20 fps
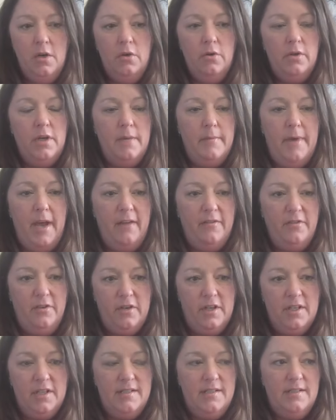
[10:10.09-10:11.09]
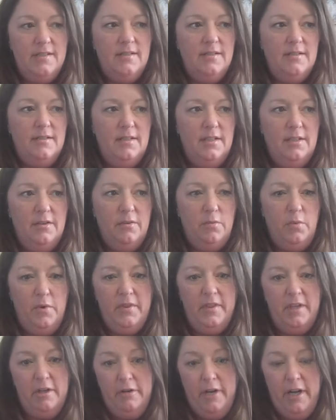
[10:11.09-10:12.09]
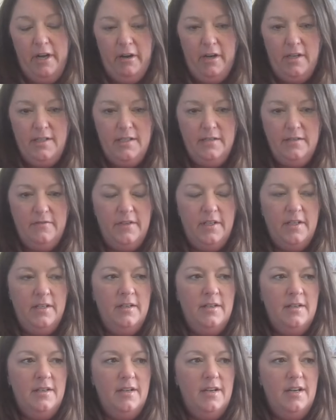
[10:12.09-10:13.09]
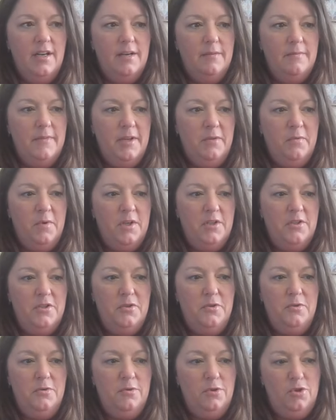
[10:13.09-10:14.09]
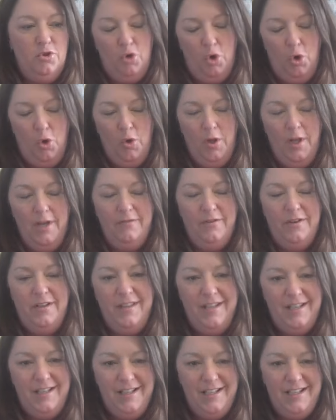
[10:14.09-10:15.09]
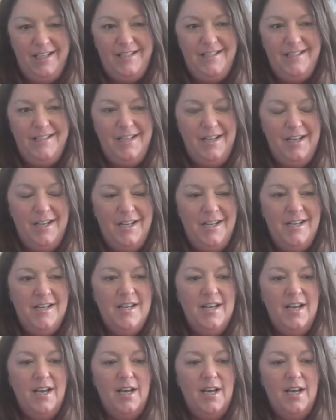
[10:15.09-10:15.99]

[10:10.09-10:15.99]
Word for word: who come after us and you know with their narrative that um, they want to troll everything that gets done.